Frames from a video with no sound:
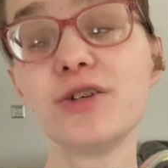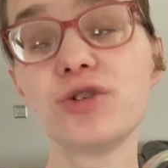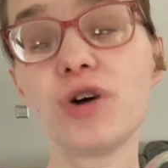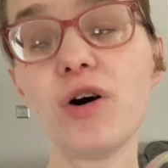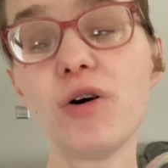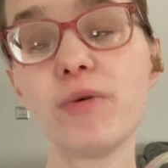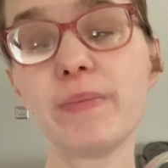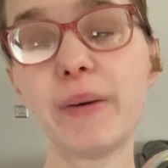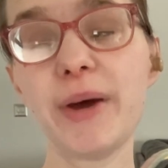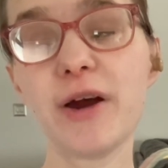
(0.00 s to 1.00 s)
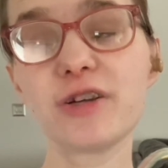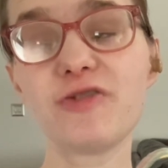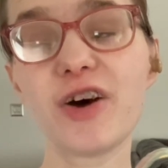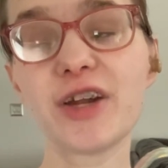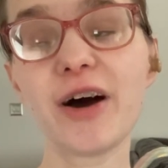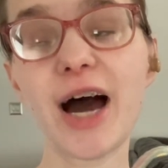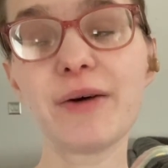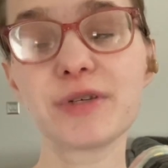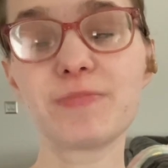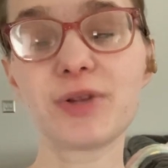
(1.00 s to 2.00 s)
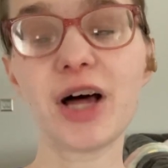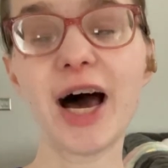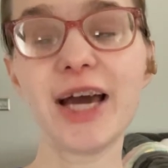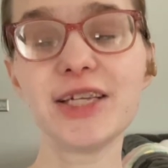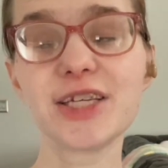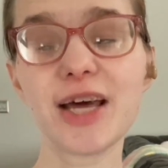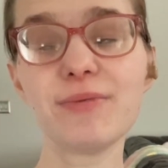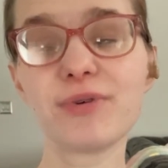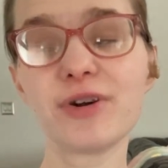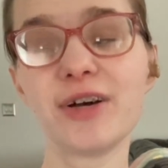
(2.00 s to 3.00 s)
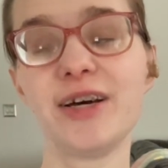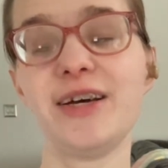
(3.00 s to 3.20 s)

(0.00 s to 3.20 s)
So when my parents found out I was blind, they were,